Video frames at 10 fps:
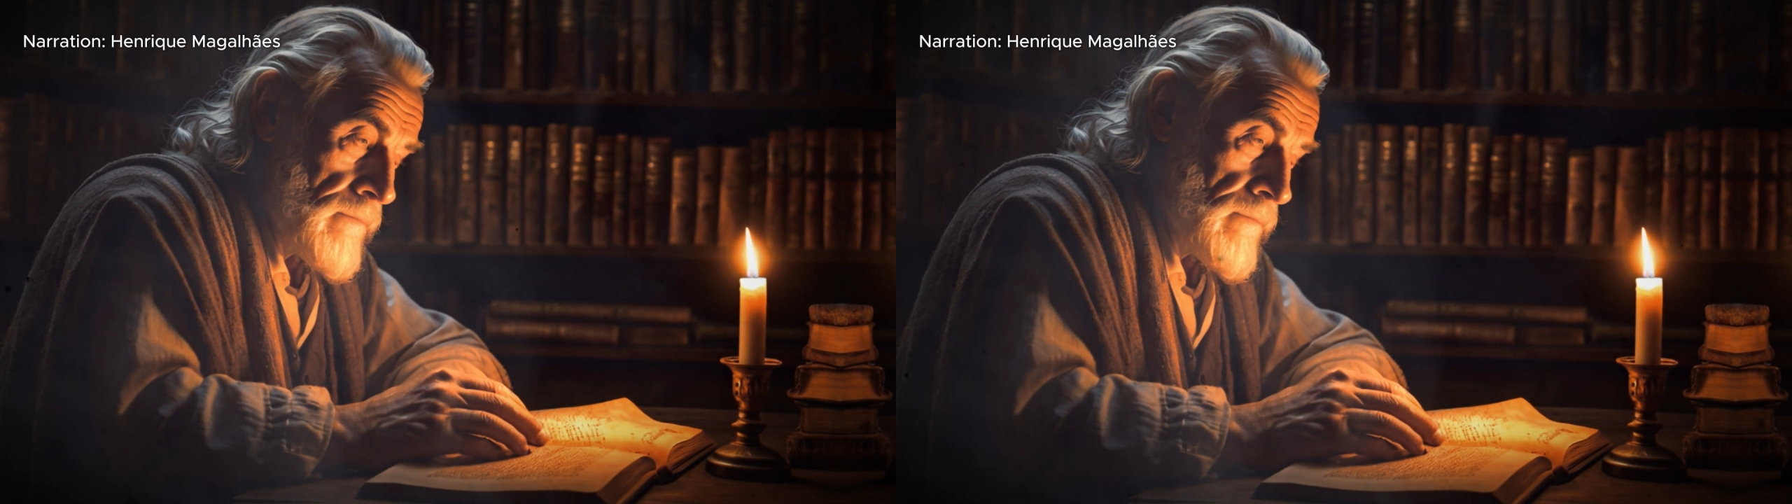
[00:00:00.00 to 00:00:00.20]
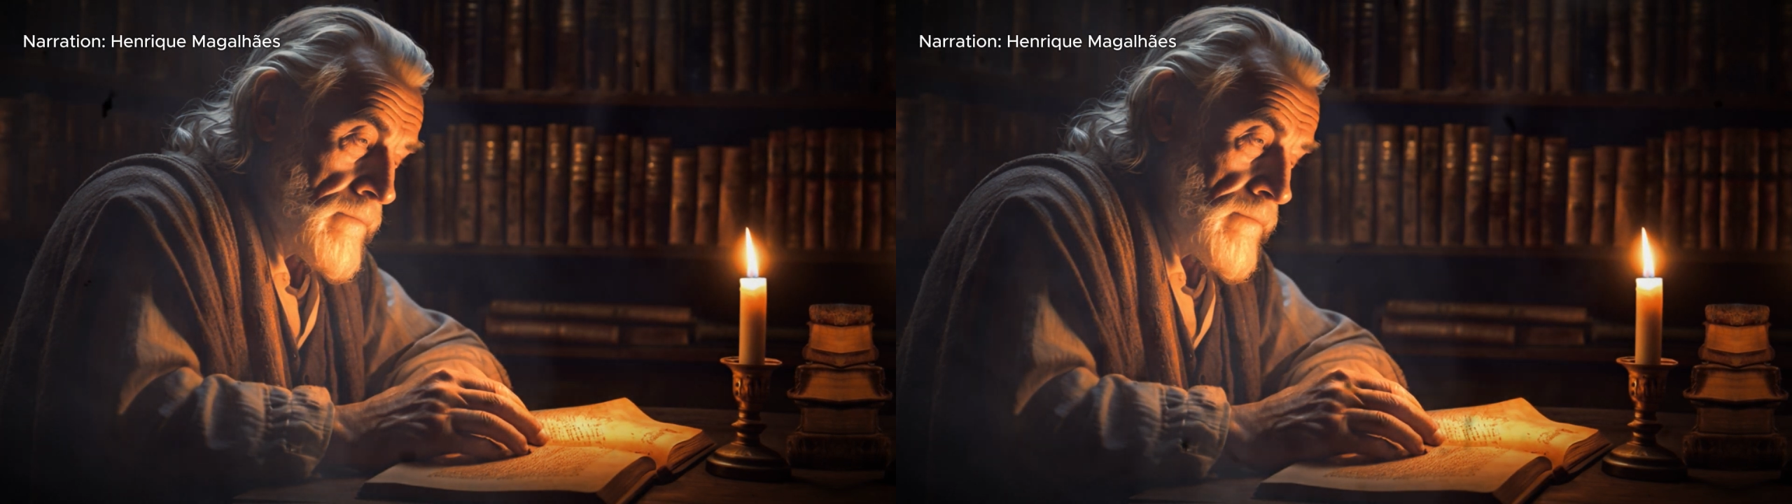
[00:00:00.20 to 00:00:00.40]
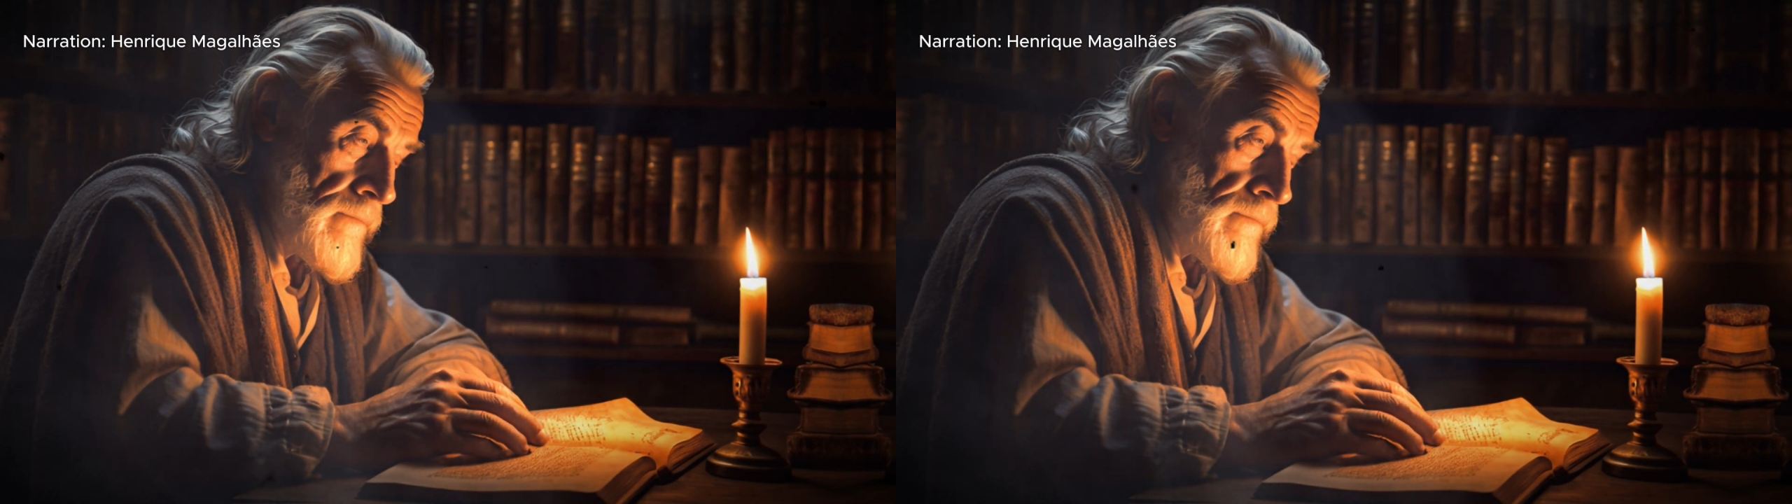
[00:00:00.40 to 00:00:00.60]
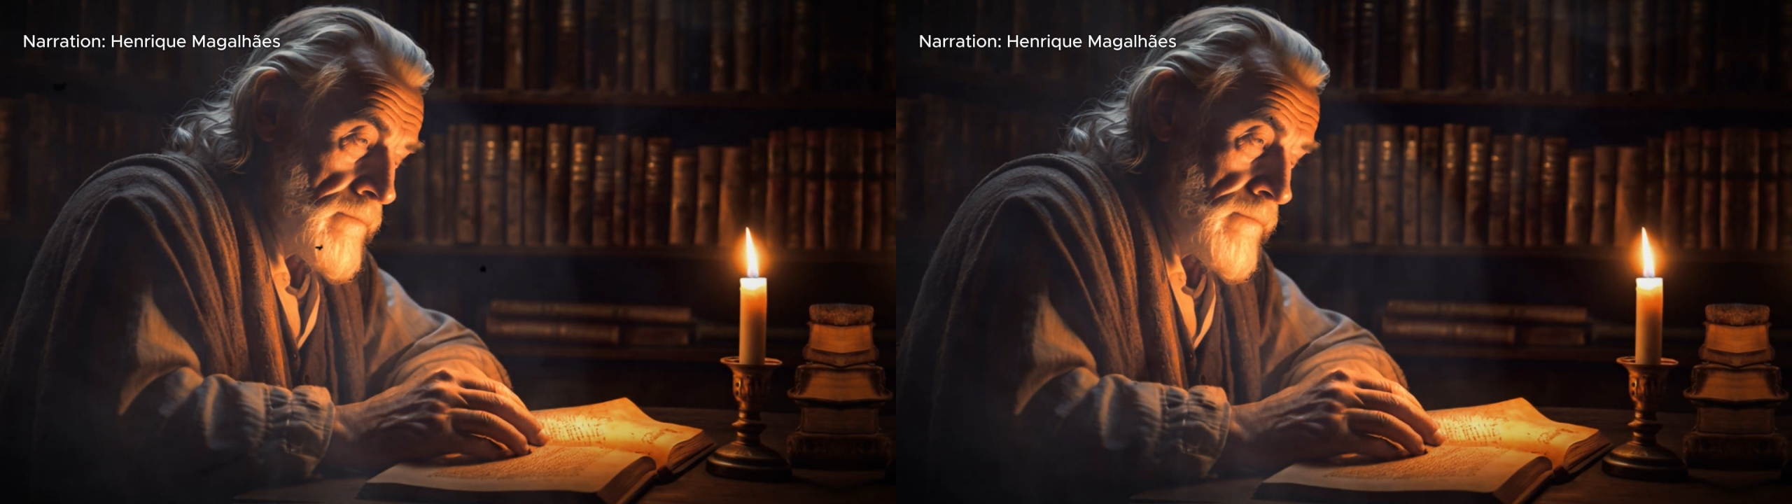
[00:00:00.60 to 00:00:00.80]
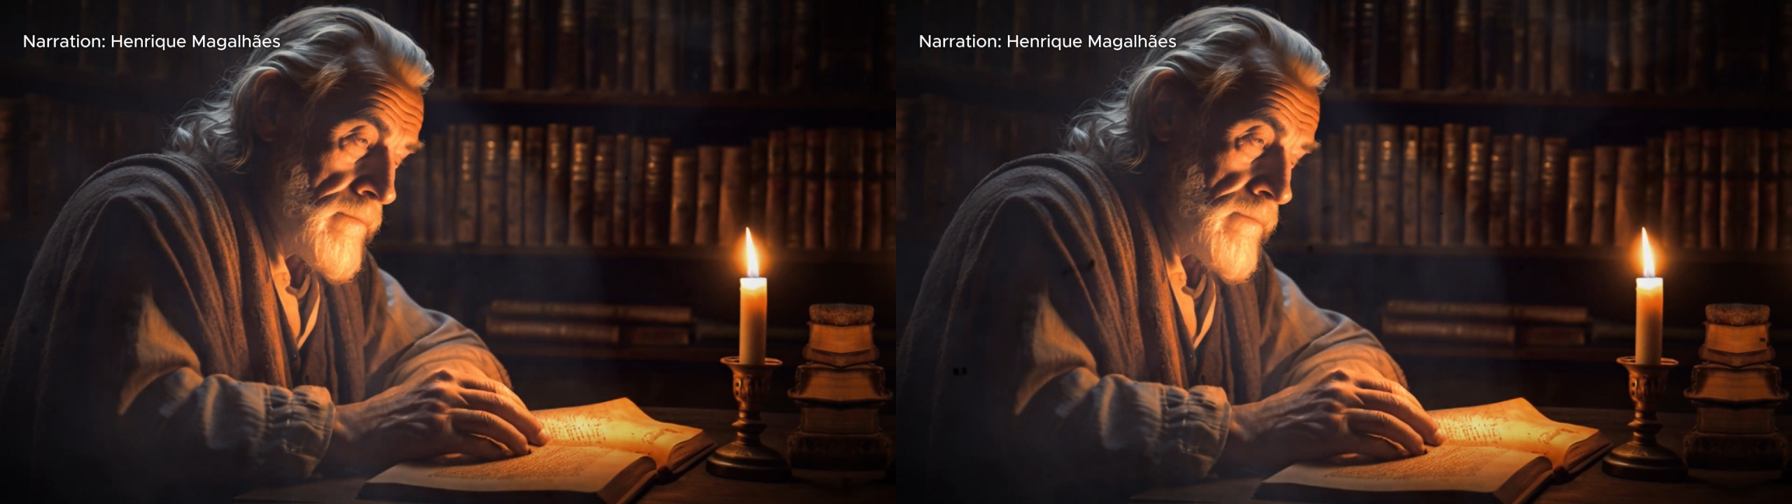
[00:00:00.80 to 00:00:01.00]
a simple and
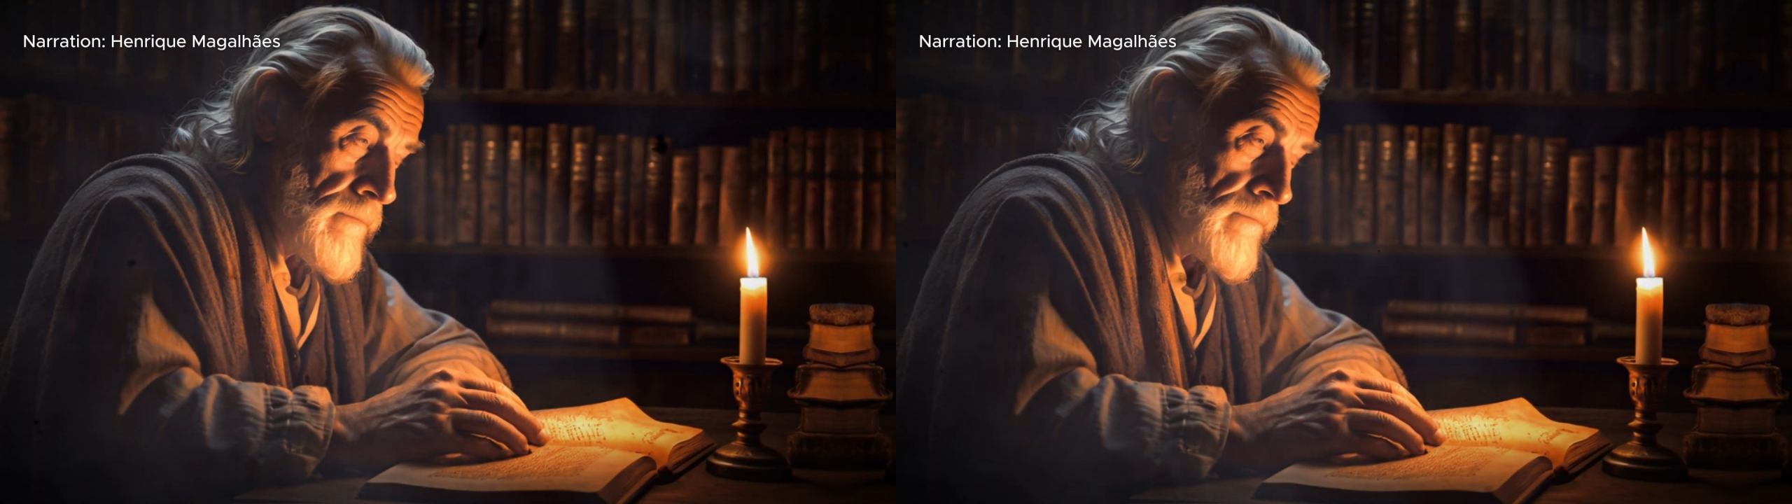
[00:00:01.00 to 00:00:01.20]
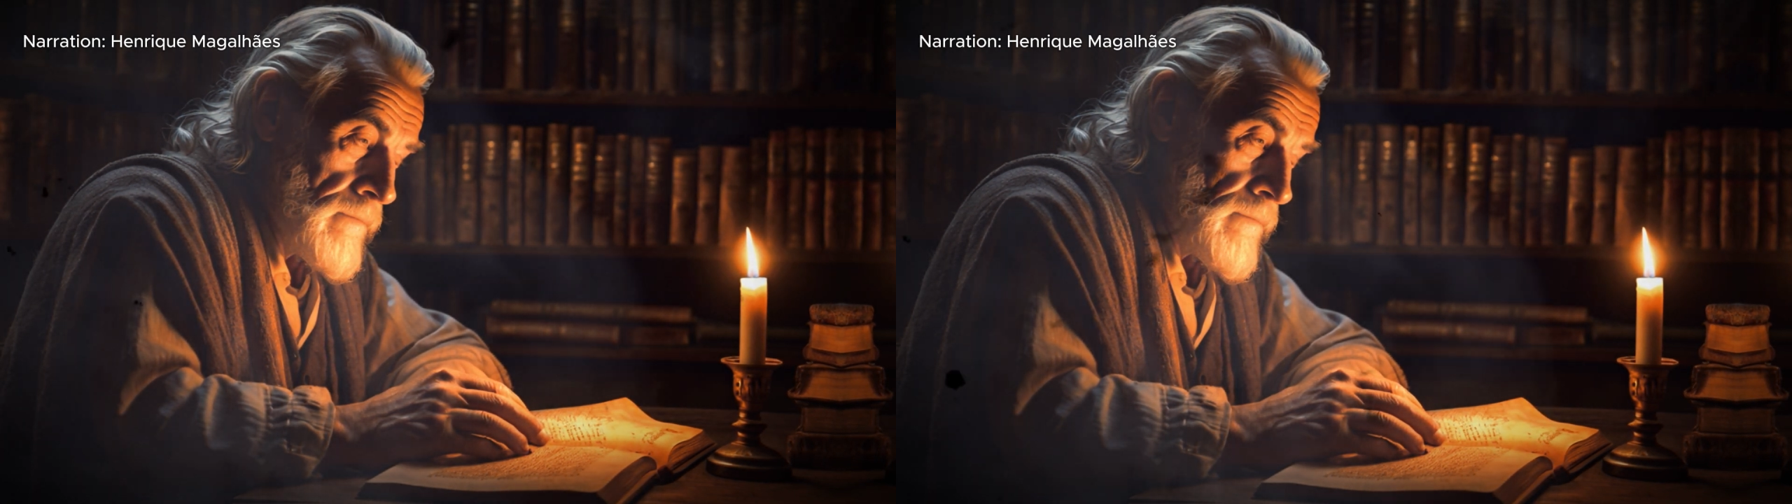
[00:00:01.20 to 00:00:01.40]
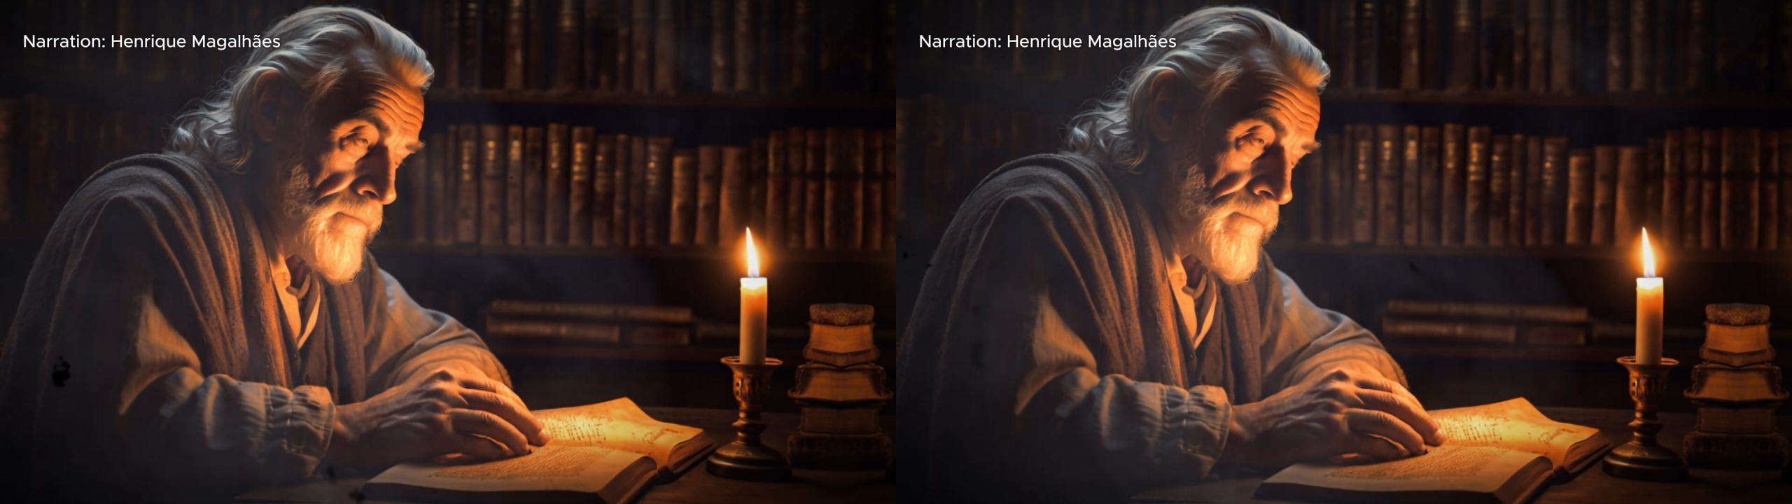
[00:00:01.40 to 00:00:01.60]
quick way.